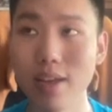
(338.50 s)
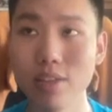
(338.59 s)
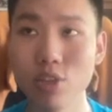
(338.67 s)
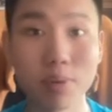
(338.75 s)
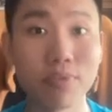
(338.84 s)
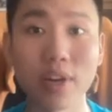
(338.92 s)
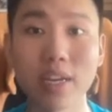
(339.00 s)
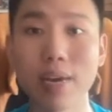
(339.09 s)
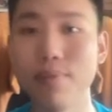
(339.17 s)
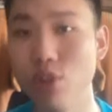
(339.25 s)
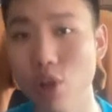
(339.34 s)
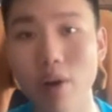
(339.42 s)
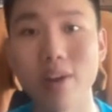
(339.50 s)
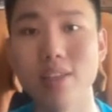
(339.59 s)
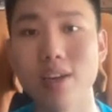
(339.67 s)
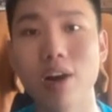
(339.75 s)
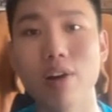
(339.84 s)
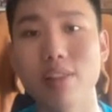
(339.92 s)
to be frank, I have no
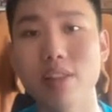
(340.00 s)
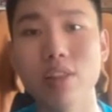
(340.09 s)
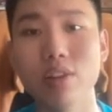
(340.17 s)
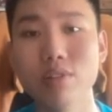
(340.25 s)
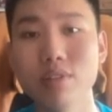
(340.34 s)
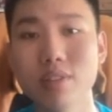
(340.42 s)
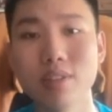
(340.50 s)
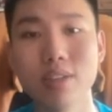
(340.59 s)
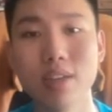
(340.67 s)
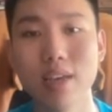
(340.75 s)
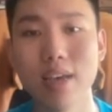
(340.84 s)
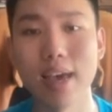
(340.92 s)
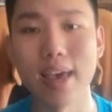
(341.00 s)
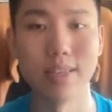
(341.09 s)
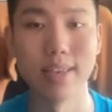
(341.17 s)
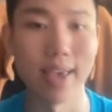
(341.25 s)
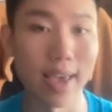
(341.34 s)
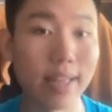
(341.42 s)
idea how I did those.
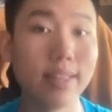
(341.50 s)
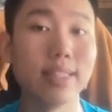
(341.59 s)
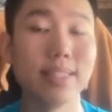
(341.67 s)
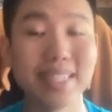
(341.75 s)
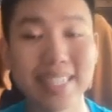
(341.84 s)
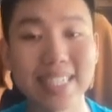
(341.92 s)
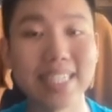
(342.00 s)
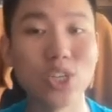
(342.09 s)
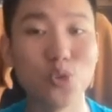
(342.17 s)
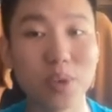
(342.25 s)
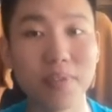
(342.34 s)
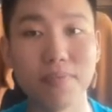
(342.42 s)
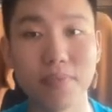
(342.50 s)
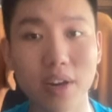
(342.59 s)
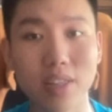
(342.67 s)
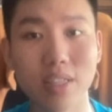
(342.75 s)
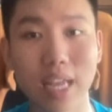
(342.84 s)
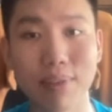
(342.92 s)
And it'll be
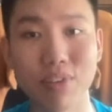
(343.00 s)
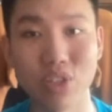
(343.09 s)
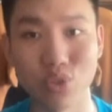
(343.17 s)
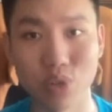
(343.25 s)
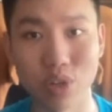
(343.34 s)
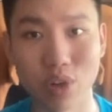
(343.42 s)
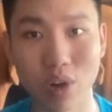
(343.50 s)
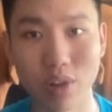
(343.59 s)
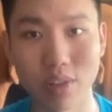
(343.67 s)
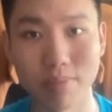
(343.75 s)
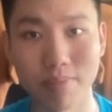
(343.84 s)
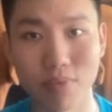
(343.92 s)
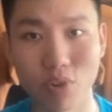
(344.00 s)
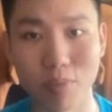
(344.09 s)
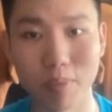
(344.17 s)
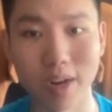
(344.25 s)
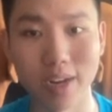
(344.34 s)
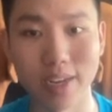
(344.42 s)
fun having to recall them for
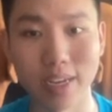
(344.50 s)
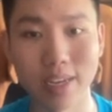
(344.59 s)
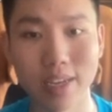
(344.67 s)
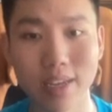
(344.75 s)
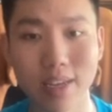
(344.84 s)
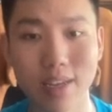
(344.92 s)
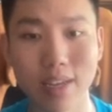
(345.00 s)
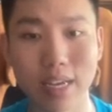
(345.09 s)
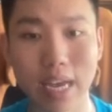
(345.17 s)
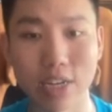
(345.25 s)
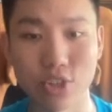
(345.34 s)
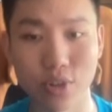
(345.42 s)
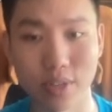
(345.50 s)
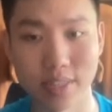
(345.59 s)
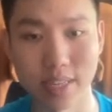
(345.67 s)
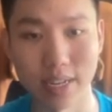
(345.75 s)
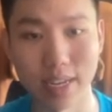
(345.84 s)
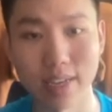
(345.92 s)
my actual
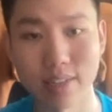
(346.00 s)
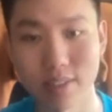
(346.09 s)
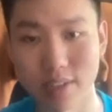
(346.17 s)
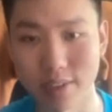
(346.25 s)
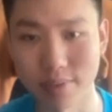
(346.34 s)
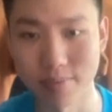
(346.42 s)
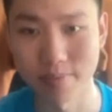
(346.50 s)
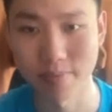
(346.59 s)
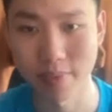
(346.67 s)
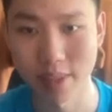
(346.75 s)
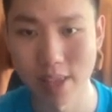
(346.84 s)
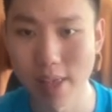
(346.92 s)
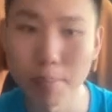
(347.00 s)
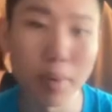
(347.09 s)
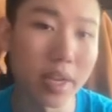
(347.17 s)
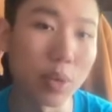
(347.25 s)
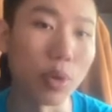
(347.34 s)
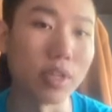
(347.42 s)
extended essay. But
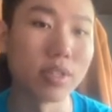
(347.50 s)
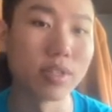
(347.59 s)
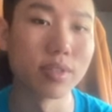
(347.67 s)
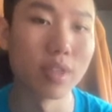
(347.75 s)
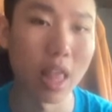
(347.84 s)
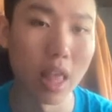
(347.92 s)
anyways,